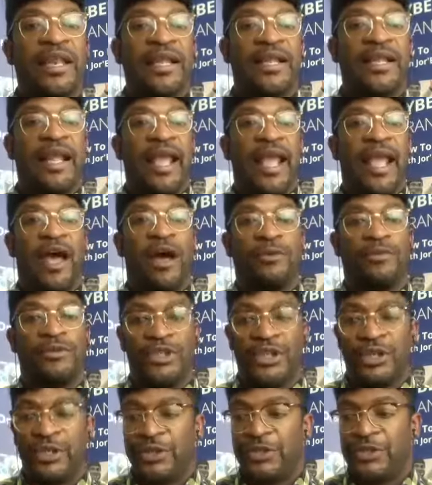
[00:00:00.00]
it helps
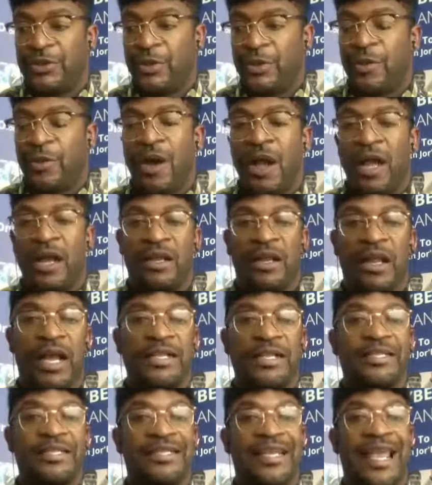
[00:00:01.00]
you to acquire
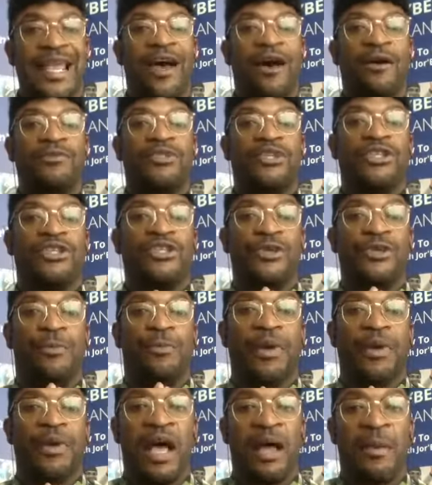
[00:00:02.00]
clients is it helps you to
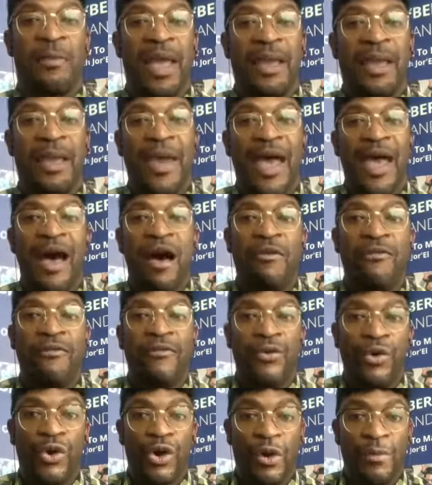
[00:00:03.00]
become a
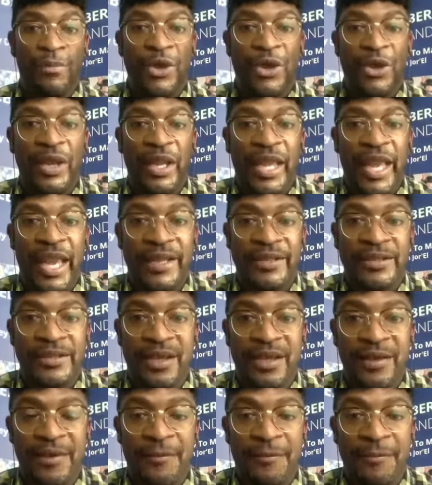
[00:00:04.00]
powerful communicator.
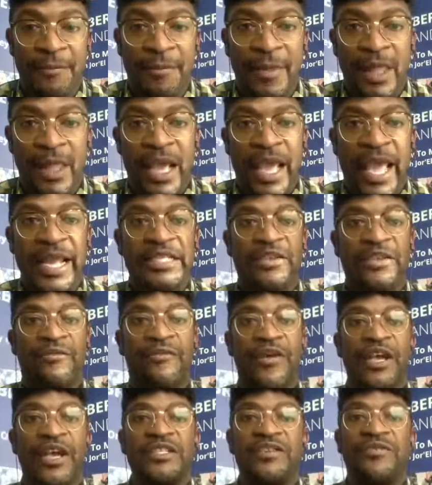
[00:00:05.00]
Okay, so
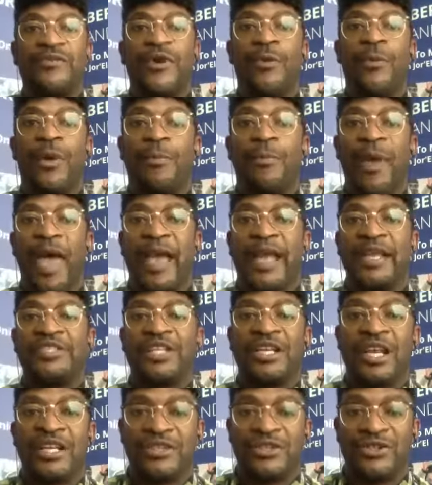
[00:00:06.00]
first of all, we're
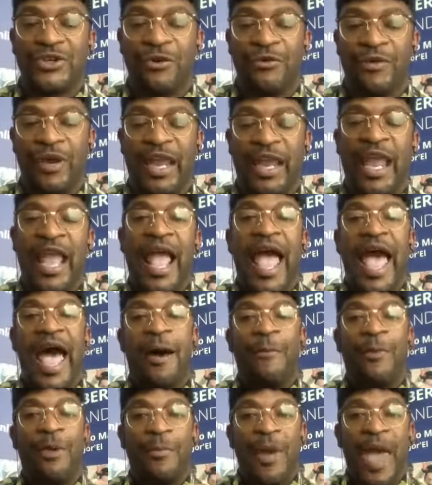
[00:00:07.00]
packaging our story
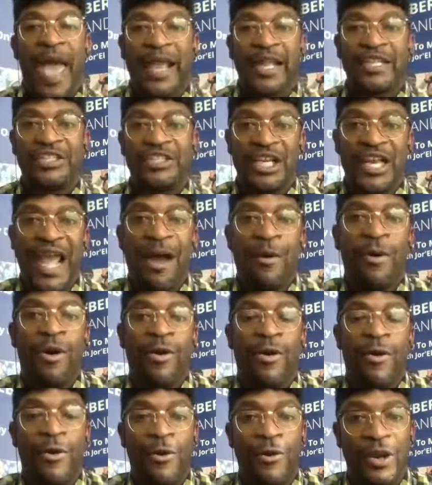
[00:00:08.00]
and we're packaging our
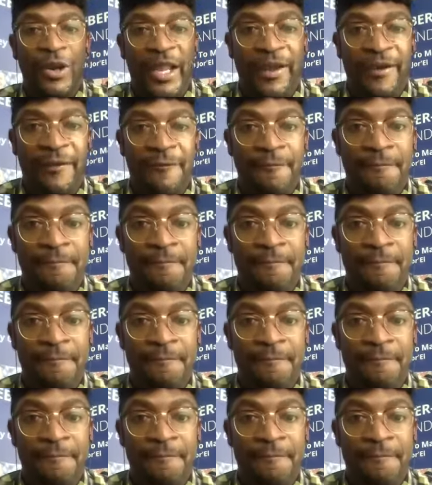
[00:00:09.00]
calling.